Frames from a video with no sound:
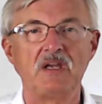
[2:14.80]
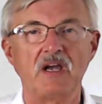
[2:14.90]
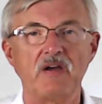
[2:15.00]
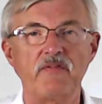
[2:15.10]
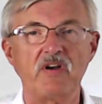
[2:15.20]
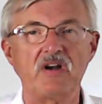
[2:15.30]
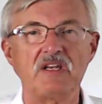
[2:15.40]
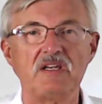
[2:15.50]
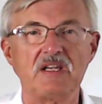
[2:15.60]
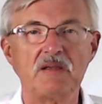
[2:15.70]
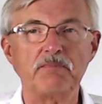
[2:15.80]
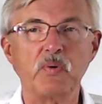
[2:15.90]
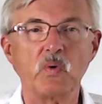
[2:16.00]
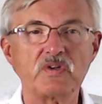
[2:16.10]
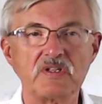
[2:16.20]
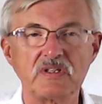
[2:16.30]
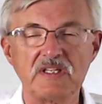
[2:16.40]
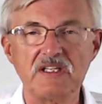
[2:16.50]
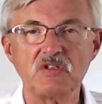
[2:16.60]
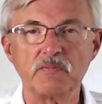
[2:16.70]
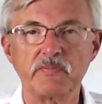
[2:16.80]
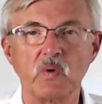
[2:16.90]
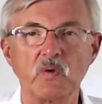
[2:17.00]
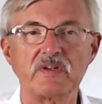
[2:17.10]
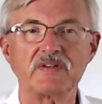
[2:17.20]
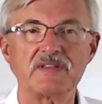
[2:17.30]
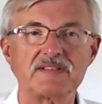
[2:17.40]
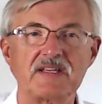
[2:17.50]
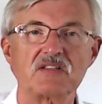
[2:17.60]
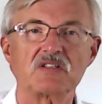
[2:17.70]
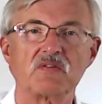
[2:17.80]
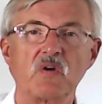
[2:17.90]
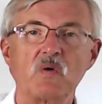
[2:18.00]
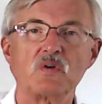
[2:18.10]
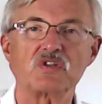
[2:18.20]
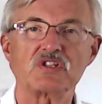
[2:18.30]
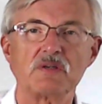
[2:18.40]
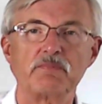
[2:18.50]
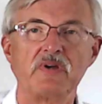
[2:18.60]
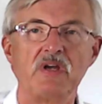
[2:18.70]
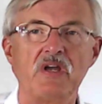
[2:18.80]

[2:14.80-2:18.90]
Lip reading: a very important need to broaden the sense of ownership,